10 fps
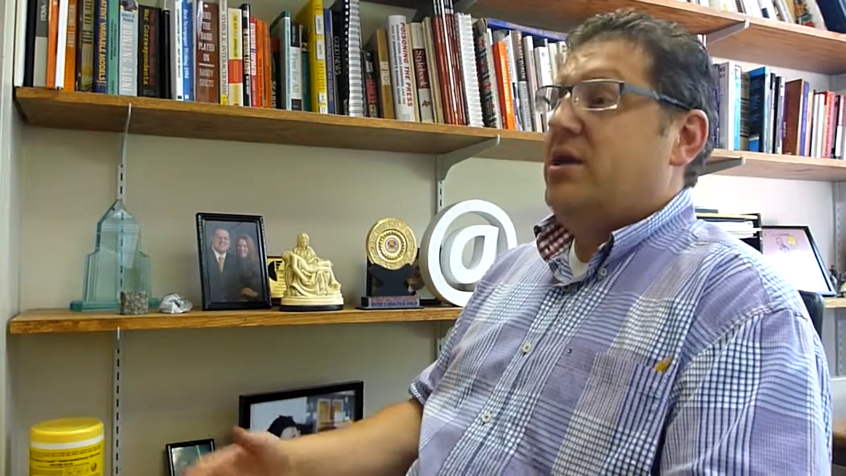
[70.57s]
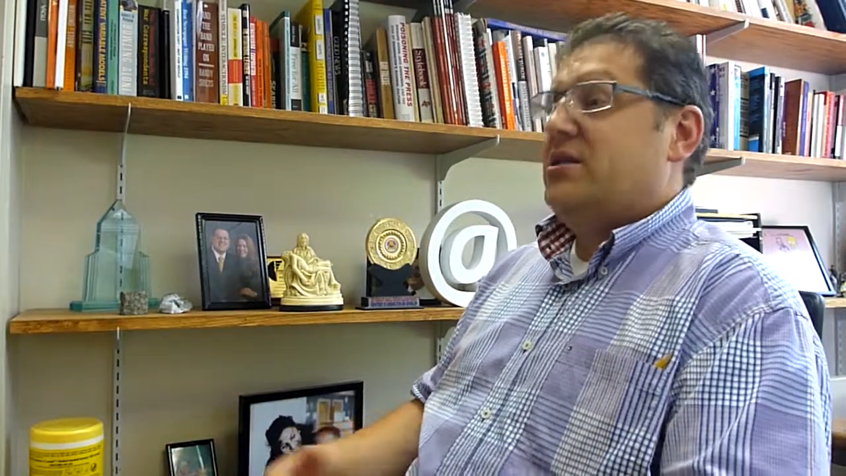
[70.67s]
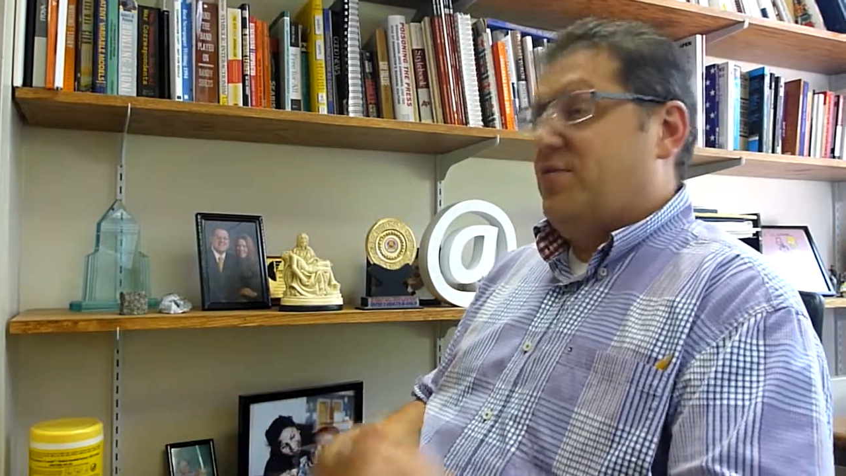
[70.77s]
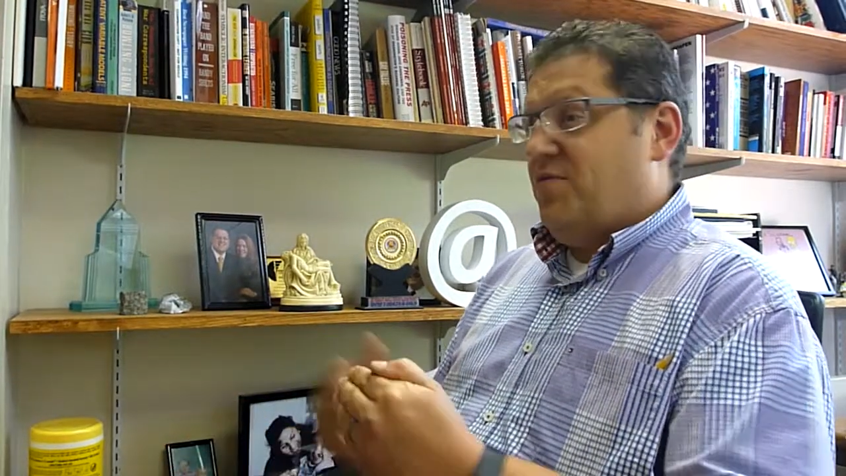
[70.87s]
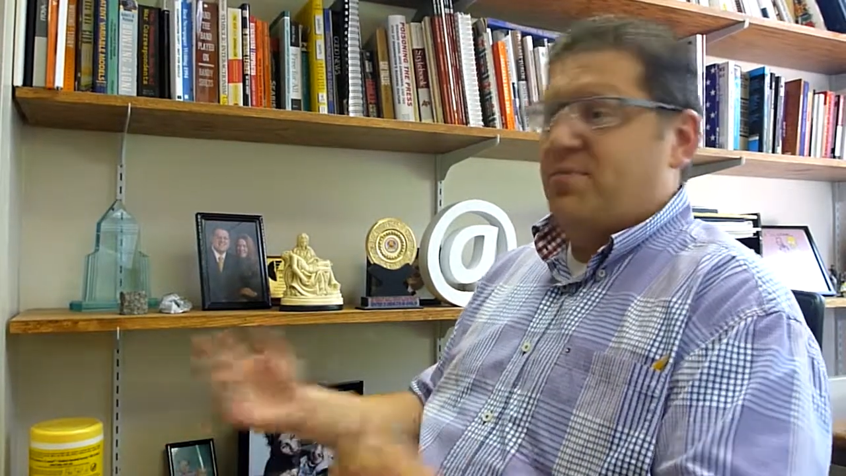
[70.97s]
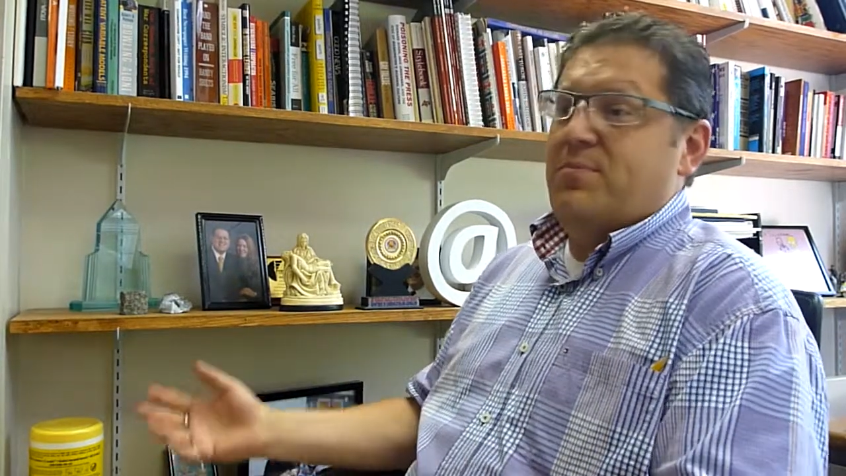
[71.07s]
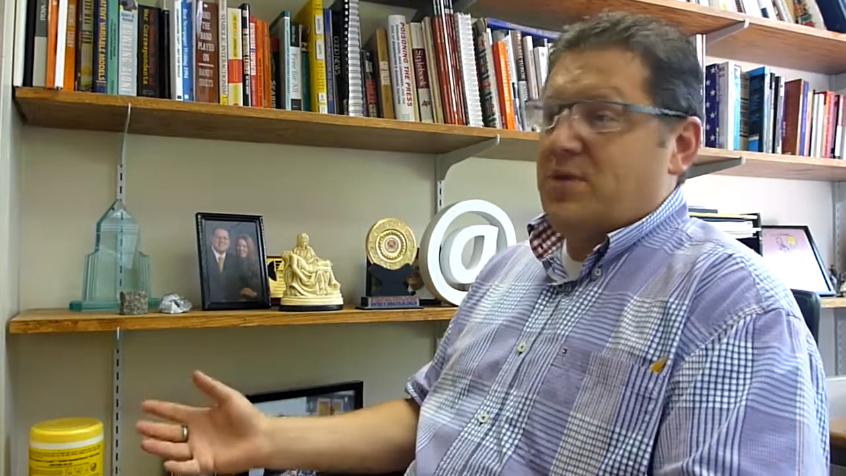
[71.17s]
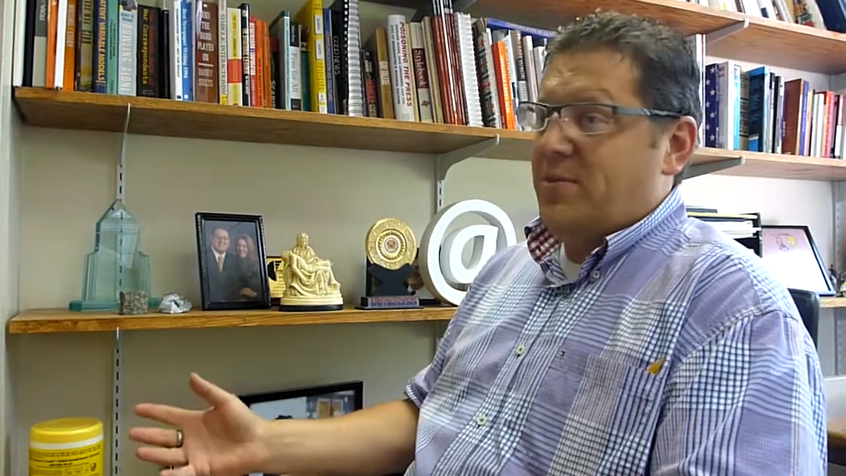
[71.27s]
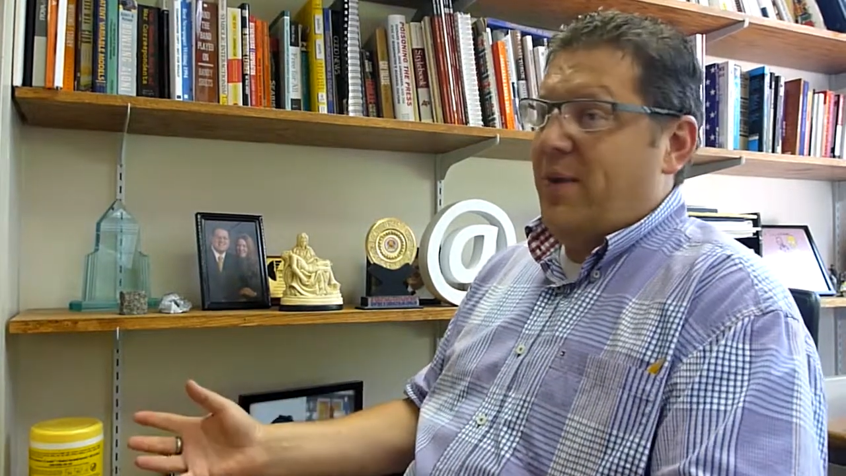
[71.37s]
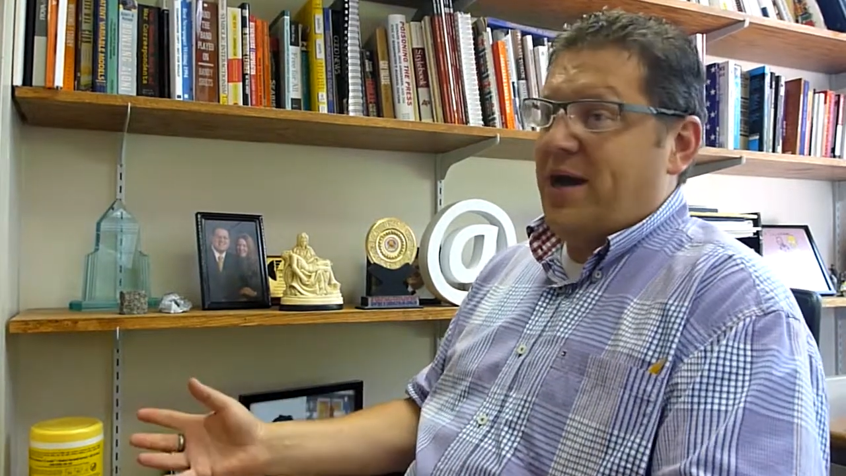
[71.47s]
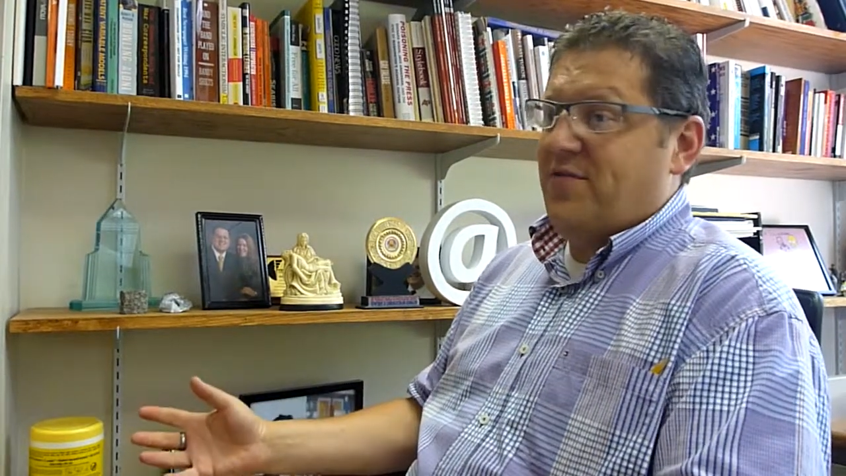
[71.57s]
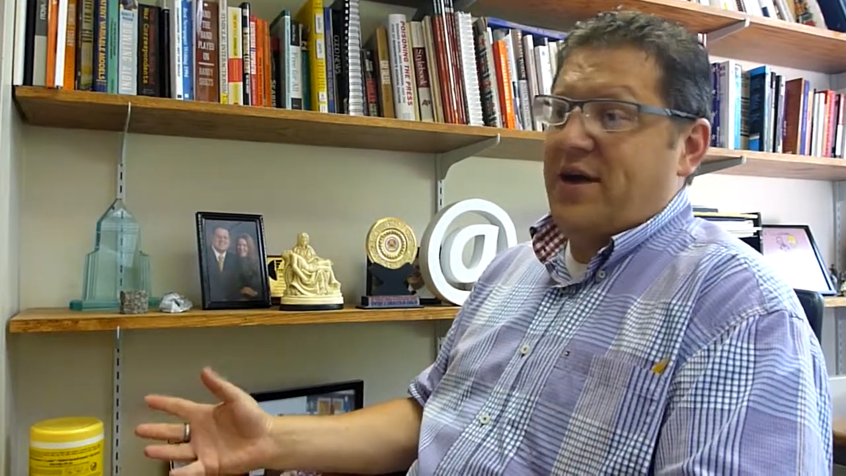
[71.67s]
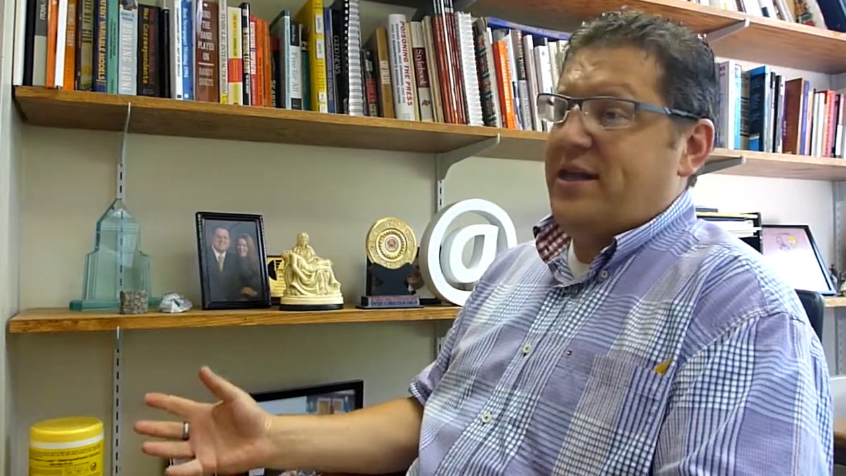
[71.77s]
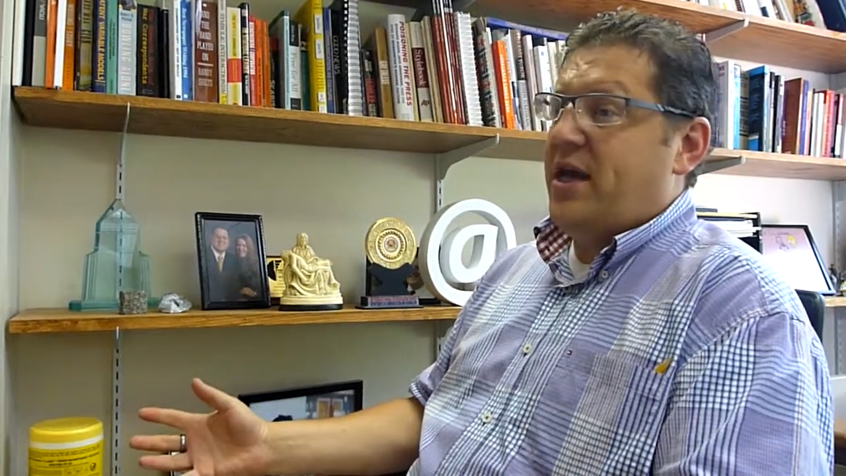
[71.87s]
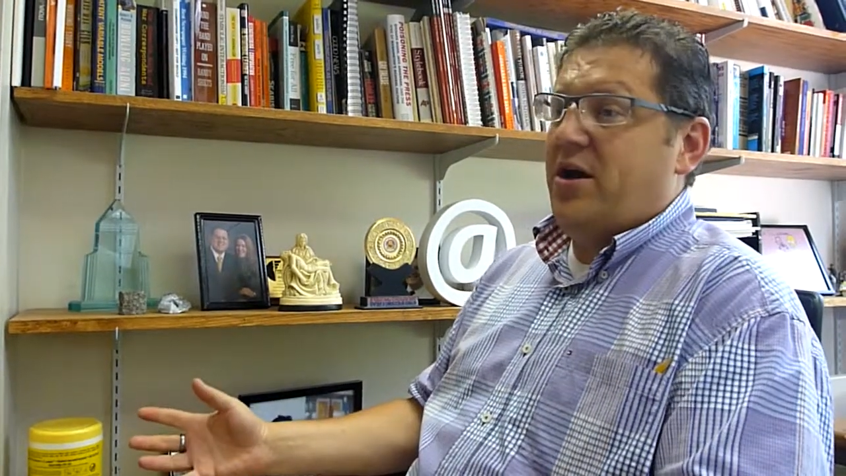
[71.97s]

to find that